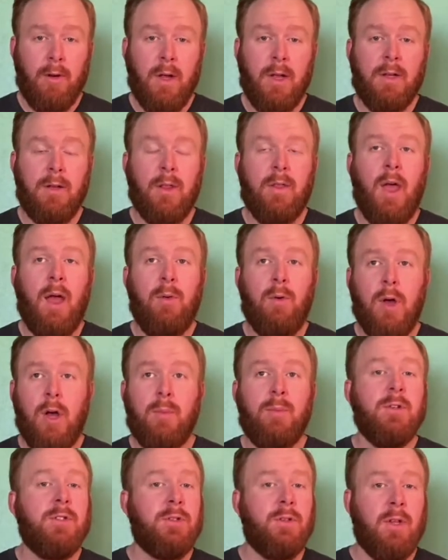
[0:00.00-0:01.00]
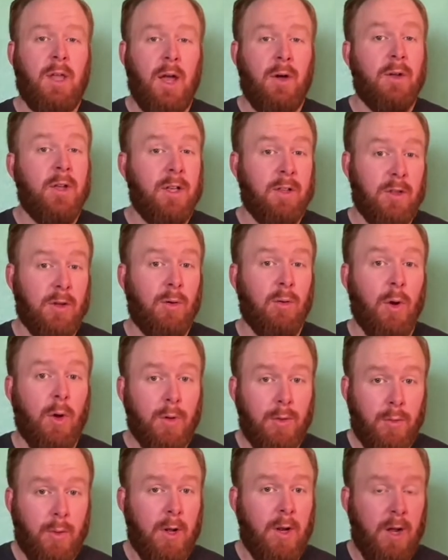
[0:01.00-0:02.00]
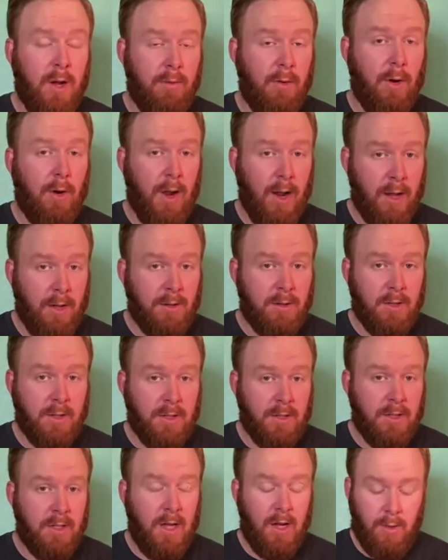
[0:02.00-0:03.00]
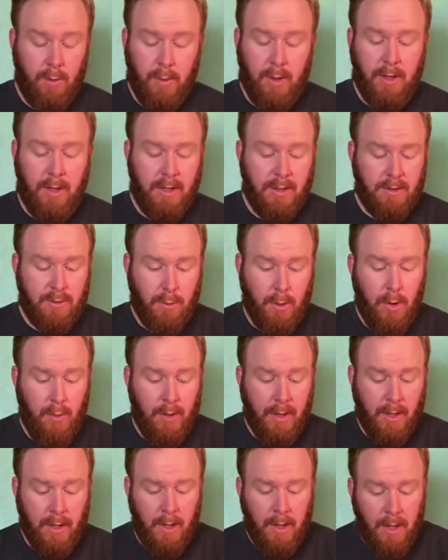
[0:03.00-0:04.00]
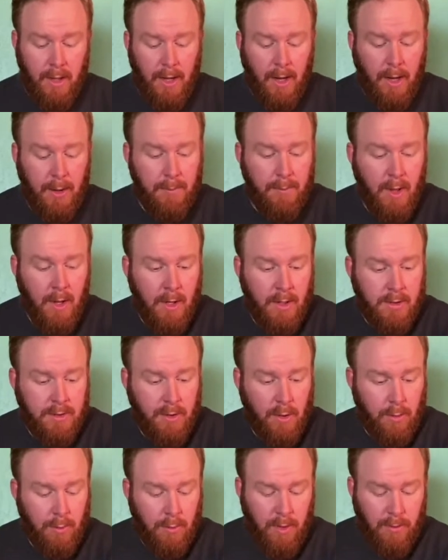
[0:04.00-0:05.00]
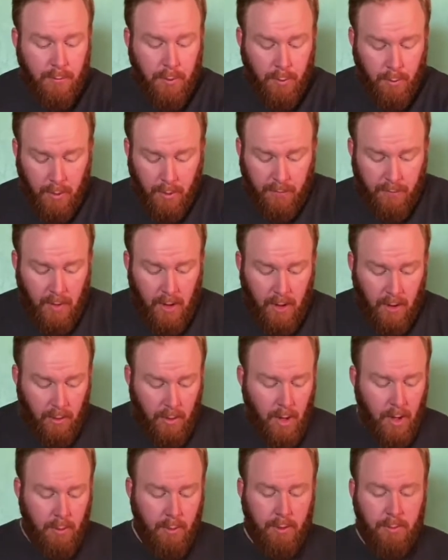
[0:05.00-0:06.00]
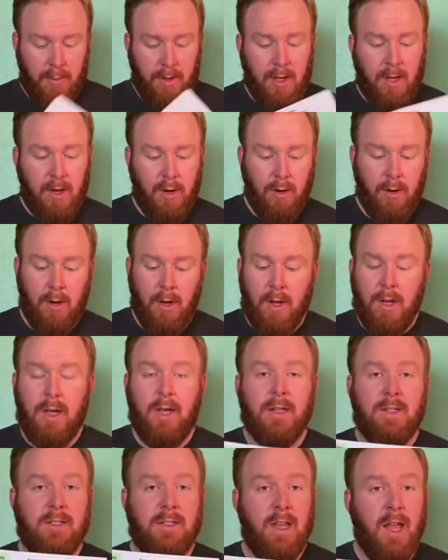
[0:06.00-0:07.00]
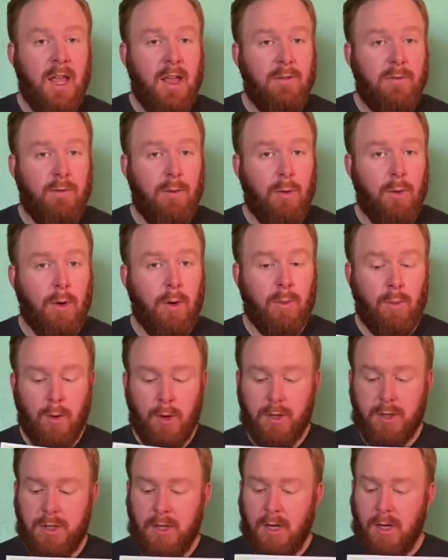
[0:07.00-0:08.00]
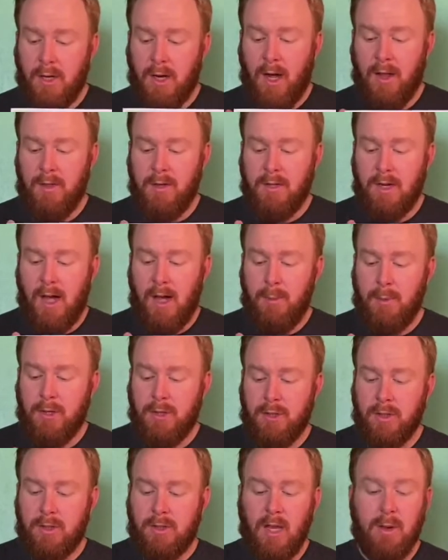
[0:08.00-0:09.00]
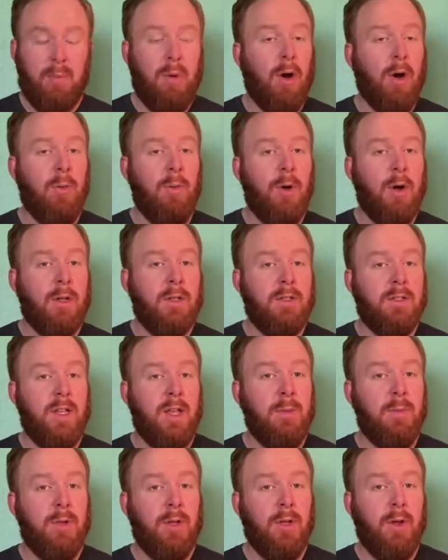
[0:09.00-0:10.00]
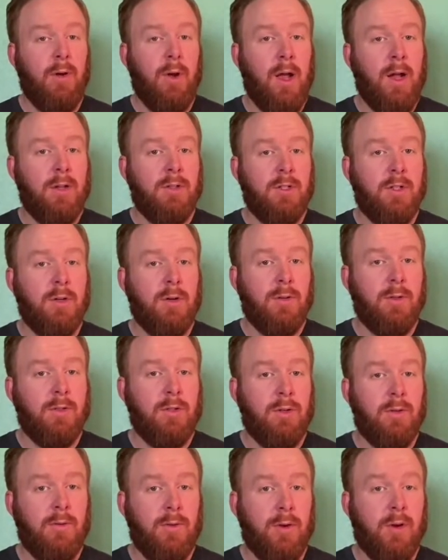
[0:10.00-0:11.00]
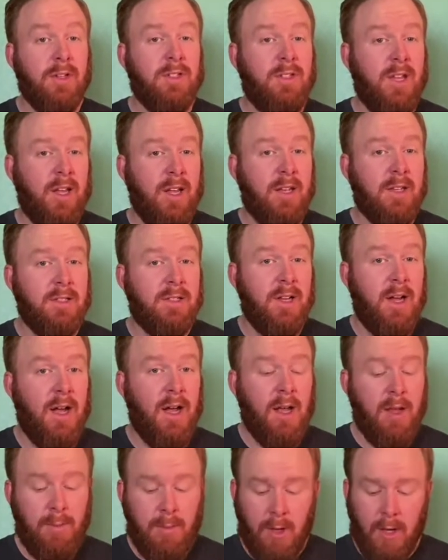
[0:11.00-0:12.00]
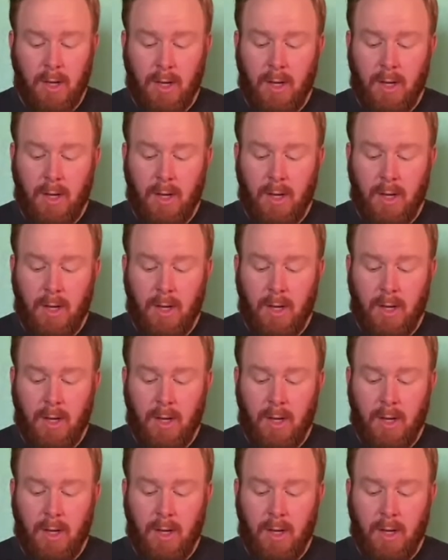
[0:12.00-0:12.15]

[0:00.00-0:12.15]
And that will help us calculate the growth rate of our algae to see how quickly it's growing. So if you want to follow along with me here, it's day 4 worksheet. On the top, it should say part 1, sampling your algae culture for a second time.